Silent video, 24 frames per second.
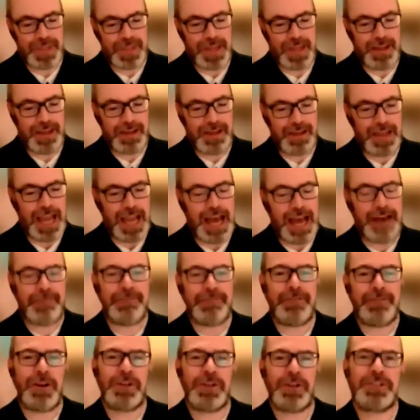our
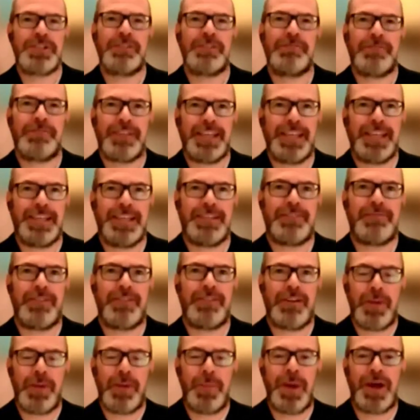philosophy is
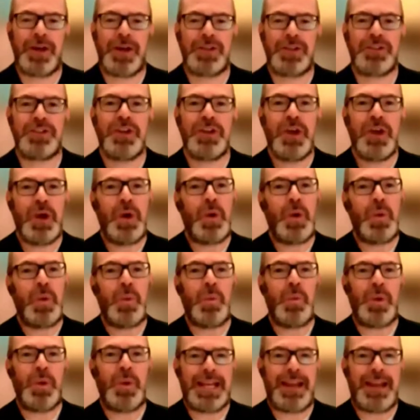very much,
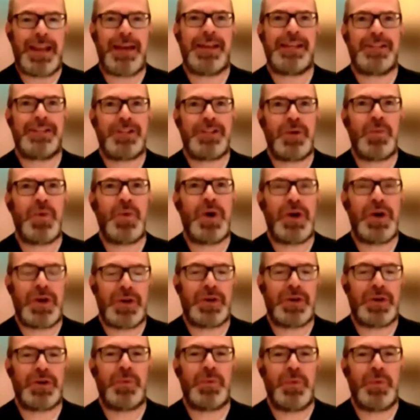we like to
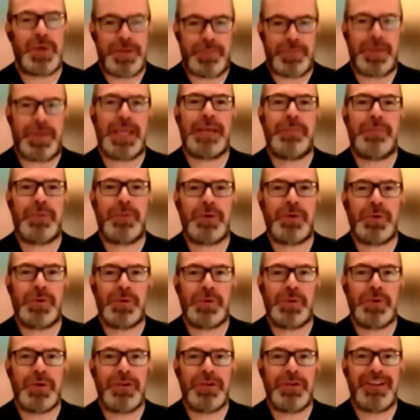work with
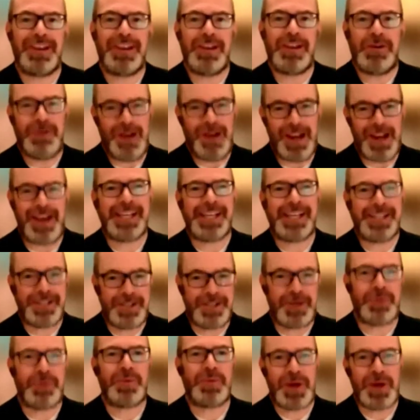people who
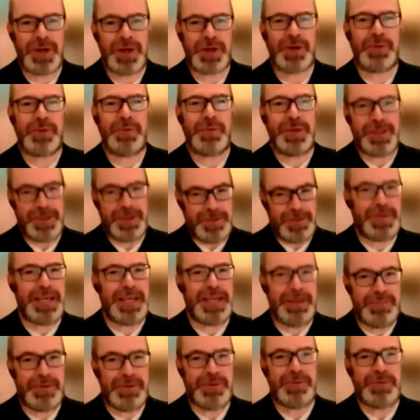like to work with the
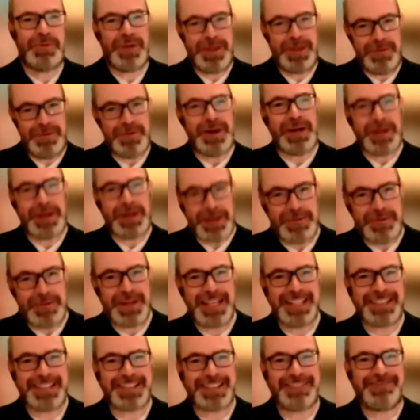people we work
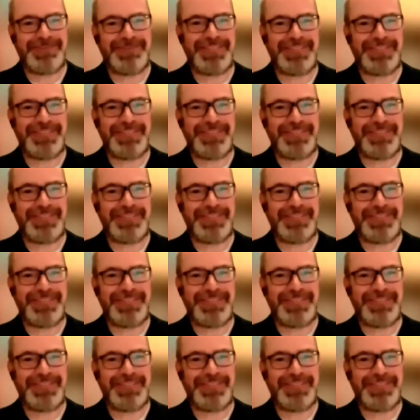with.